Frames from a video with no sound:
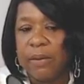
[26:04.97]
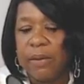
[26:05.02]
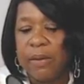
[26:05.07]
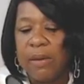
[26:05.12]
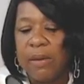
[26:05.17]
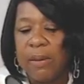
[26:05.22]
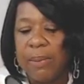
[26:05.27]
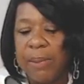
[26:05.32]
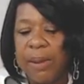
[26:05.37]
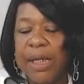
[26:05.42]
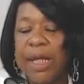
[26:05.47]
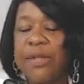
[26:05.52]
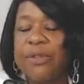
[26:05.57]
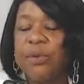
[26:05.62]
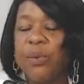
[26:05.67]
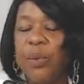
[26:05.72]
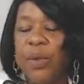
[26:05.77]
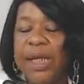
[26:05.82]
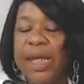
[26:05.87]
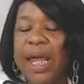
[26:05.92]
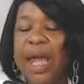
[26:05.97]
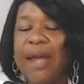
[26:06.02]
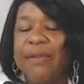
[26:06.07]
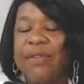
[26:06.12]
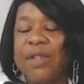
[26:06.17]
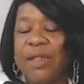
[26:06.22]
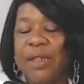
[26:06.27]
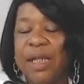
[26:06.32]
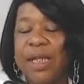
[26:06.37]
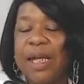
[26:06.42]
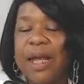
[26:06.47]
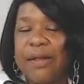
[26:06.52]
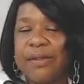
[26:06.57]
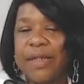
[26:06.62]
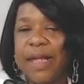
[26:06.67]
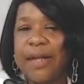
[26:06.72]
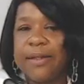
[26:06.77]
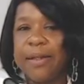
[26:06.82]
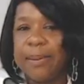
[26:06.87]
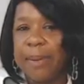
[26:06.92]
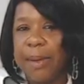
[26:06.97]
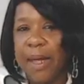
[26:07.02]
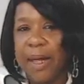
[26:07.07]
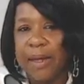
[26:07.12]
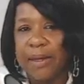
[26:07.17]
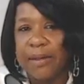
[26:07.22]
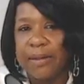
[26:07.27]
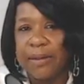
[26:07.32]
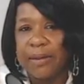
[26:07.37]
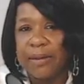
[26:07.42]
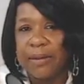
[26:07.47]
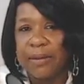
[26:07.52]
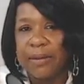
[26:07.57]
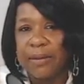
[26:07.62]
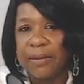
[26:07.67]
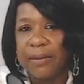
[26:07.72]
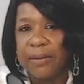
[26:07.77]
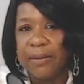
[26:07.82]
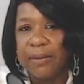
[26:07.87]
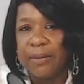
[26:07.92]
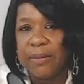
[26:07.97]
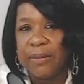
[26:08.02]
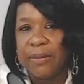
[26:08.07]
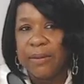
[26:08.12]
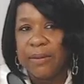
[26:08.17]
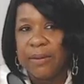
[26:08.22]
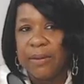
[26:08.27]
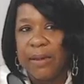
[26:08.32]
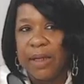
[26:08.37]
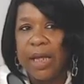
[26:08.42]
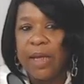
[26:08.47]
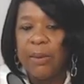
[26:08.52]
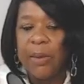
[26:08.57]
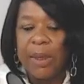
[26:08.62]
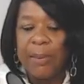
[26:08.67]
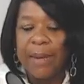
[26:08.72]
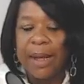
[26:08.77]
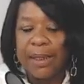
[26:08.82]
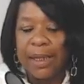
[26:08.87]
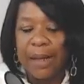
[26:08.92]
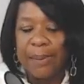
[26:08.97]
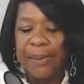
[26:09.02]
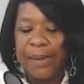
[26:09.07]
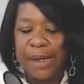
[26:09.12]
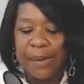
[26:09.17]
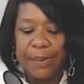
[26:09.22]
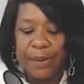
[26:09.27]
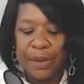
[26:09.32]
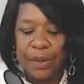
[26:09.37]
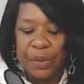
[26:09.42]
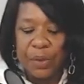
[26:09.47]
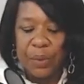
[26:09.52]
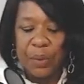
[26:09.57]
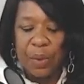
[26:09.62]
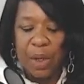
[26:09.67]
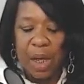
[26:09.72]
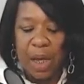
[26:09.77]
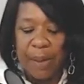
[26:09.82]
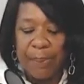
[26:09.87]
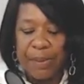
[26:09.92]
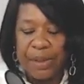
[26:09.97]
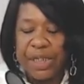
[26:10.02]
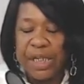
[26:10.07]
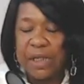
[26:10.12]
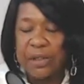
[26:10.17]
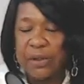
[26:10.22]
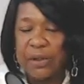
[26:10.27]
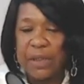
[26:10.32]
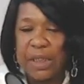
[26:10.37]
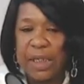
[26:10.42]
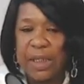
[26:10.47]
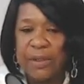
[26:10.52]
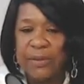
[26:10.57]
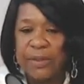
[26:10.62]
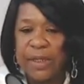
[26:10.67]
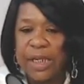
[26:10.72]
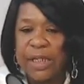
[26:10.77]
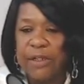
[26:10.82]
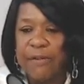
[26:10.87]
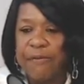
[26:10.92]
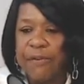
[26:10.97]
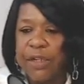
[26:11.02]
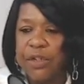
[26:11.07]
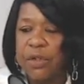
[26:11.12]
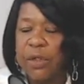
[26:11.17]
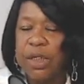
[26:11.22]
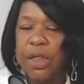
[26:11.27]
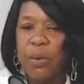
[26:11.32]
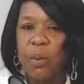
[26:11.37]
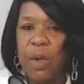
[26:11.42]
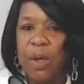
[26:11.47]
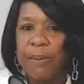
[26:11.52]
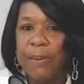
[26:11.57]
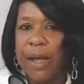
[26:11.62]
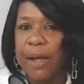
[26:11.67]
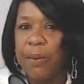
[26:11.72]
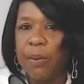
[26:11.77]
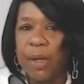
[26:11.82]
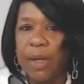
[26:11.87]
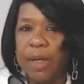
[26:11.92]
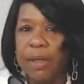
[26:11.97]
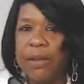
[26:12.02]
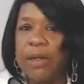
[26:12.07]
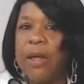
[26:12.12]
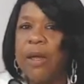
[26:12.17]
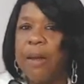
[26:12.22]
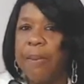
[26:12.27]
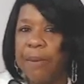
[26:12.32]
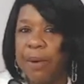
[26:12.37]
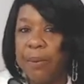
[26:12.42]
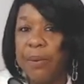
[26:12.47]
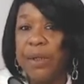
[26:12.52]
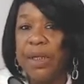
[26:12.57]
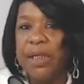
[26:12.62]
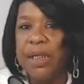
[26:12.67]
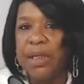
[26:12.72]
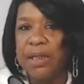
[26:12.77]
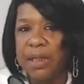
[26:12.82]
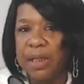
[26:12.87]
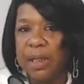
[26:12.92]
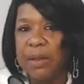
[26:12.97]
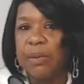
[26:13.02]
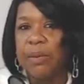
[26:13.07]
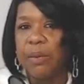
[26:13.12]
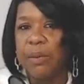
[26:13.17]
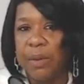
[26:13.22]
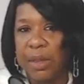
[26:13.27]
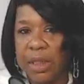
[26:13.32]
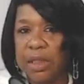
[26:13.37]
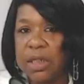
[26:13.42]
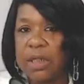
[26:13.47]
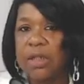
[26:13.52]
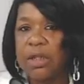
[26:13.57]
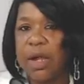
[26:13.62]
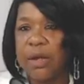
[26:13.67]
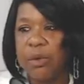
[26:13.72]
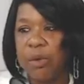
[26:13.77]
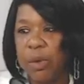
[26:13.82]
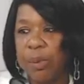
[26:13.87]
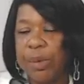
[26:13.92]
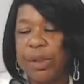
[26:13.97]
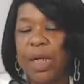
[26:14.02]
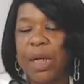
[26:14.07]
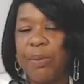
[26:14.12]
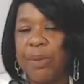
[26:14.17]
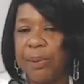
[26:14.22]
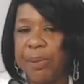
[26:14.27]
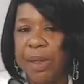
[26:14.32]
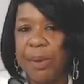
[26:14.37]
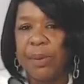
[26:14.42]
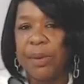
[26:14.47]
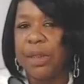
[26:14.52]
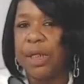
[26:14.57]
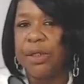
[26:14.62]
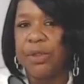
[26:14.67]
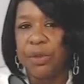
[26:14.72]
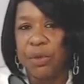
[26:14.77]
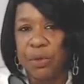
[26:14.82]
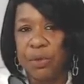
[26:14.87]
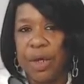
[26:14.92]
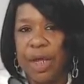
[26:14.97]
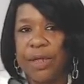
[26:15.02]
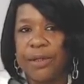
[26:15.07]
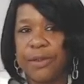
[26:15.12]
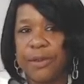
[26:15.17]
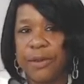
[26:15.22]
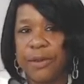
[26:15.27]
Because we have to think outside the box. And we might not be able to do particular things individually, one by one, but we need to start grouping up with people that you trust